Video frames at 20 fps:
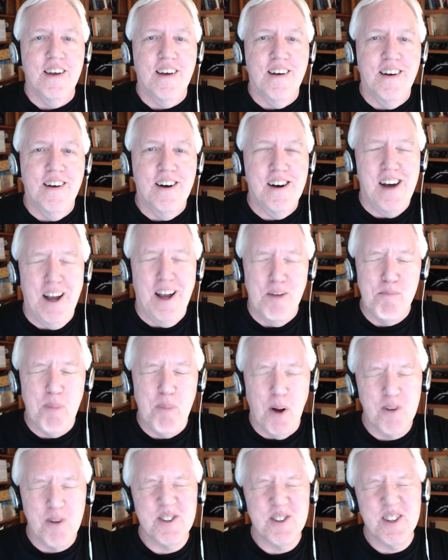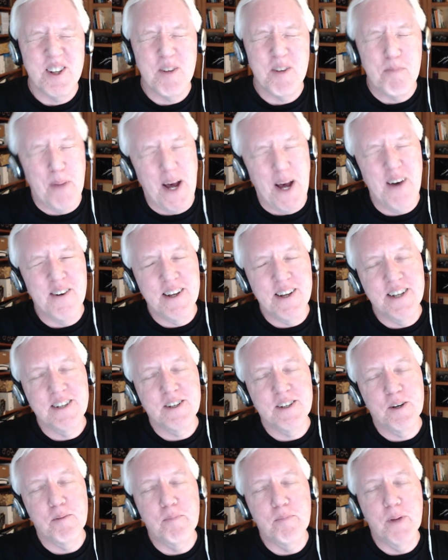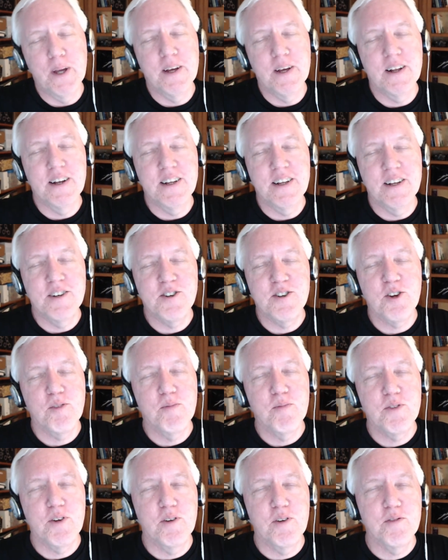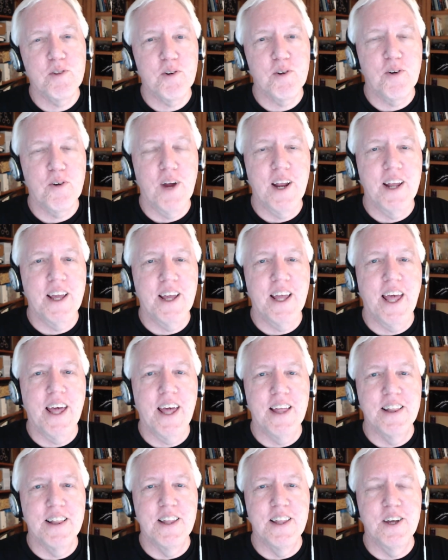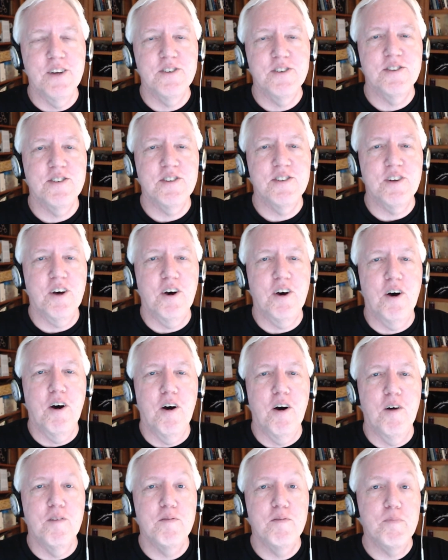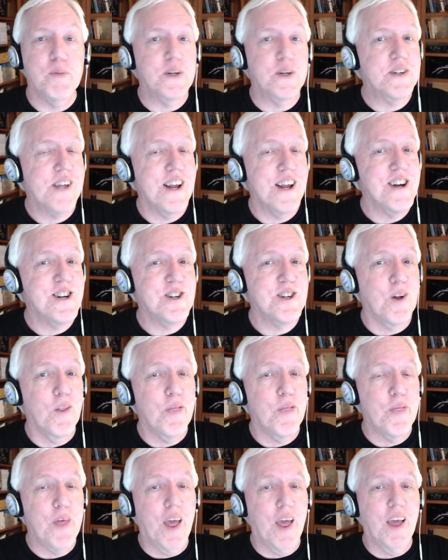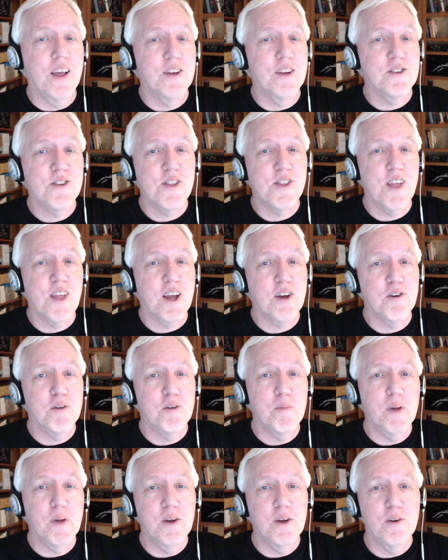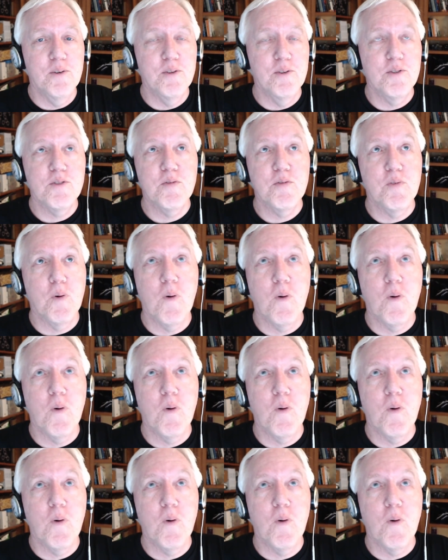I posted about it a bit in terms of creating a list of potential things that could be used